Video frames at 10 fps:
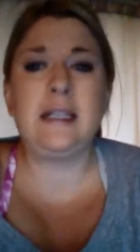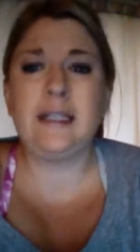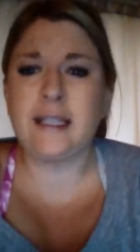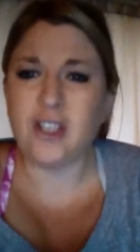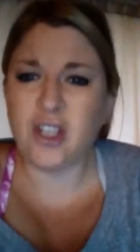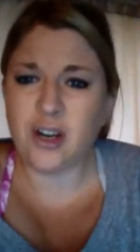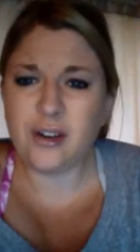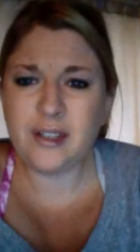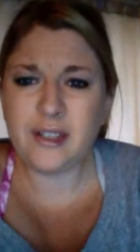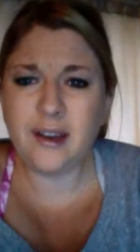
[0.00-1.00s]
6
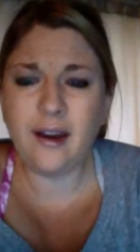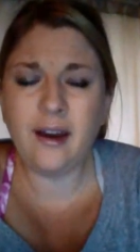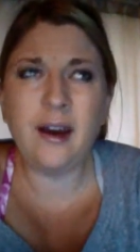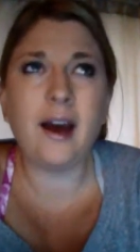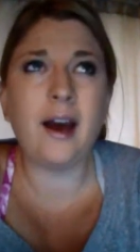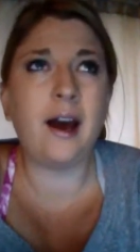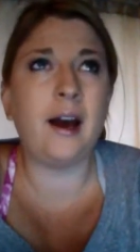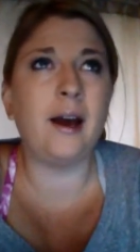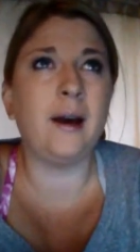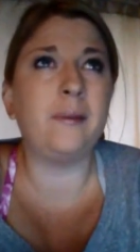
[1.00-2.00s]
years.
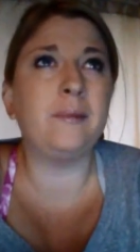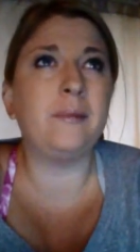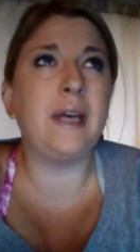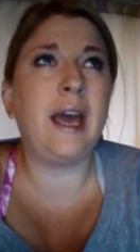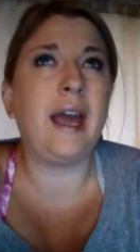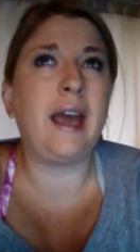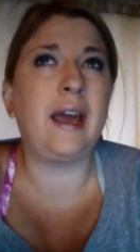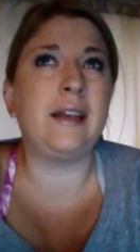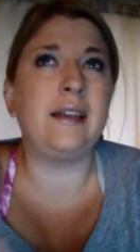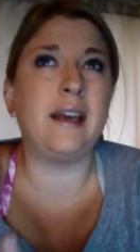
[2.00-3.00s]
And
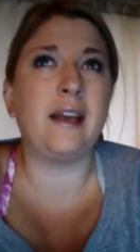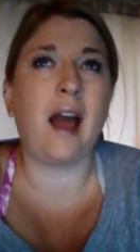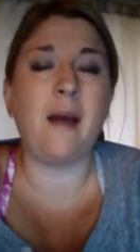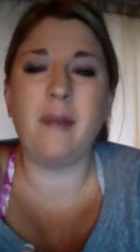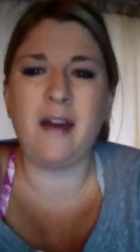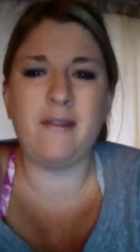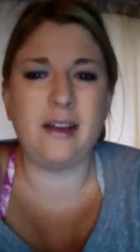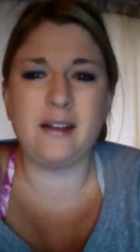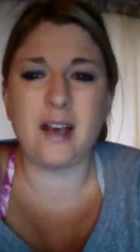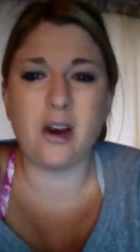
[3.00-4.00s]
I'm
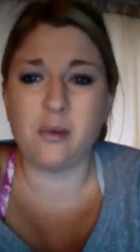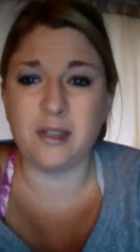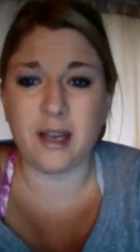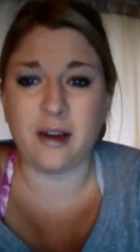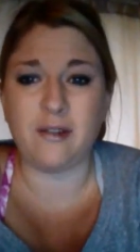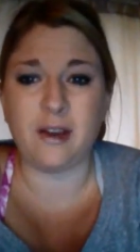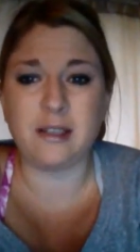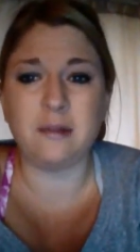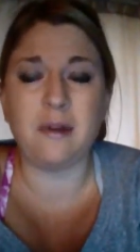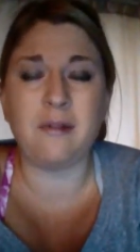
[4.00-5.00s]
having terrible side
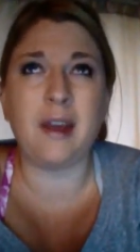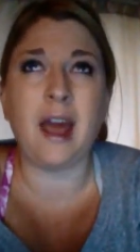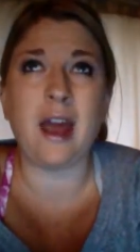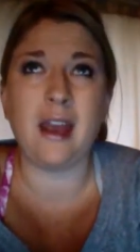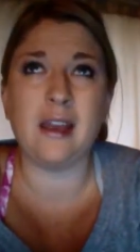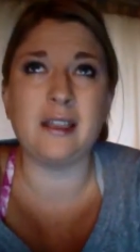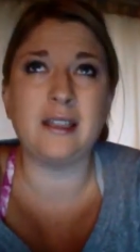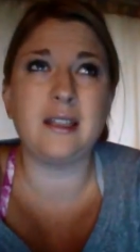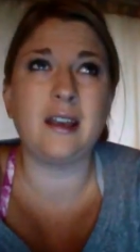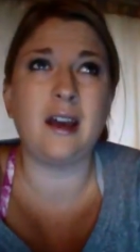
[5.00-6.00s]
effects. I'm having
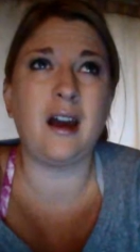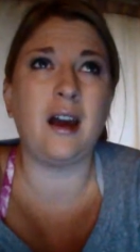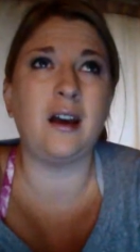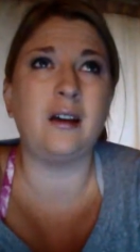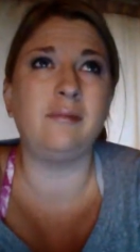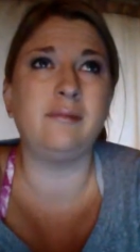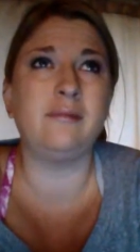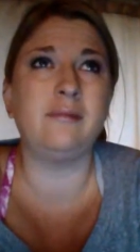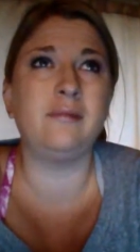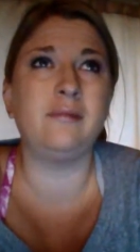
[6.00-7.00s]
headaches.
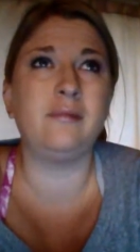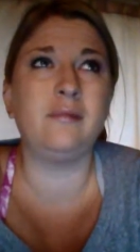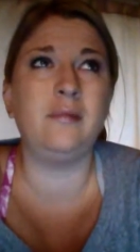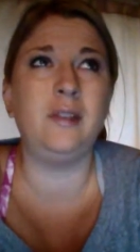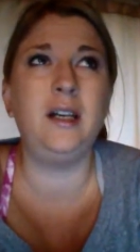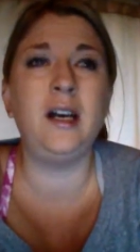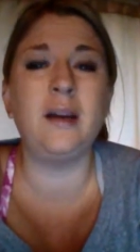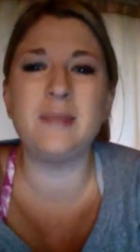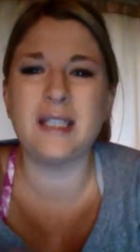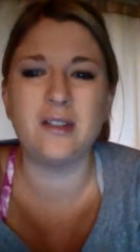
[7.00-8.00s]

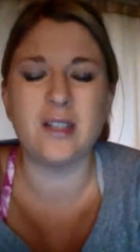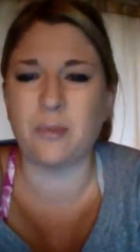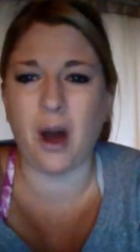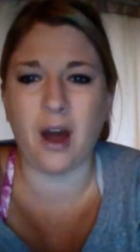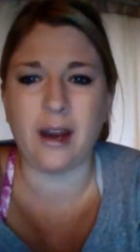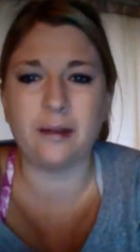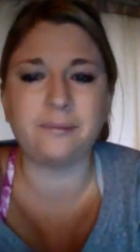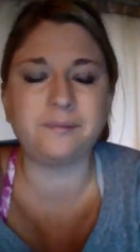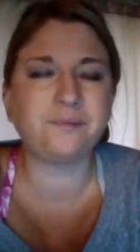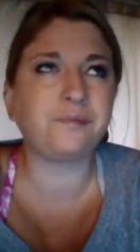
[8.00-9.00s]
I'm still spotting,
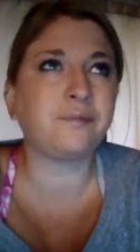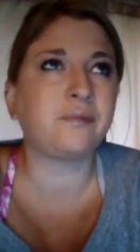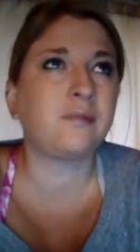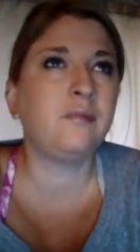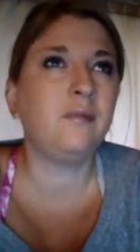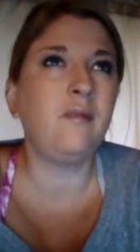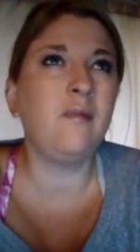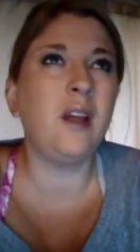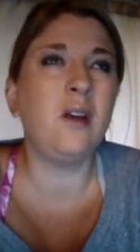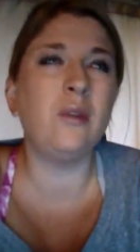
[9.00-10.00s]

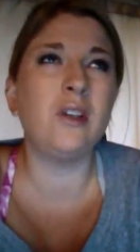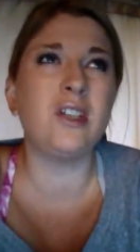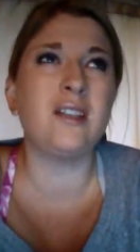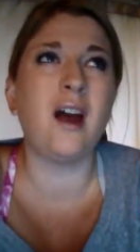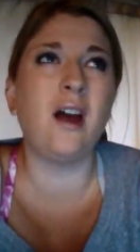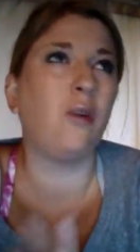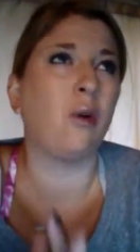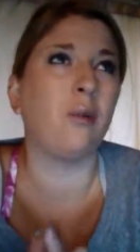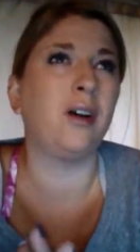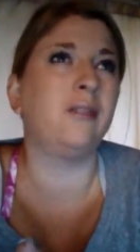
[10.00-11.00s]
which is not
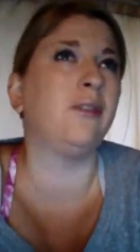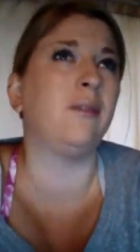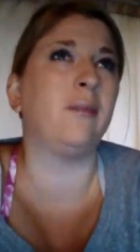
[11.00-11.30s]
normal for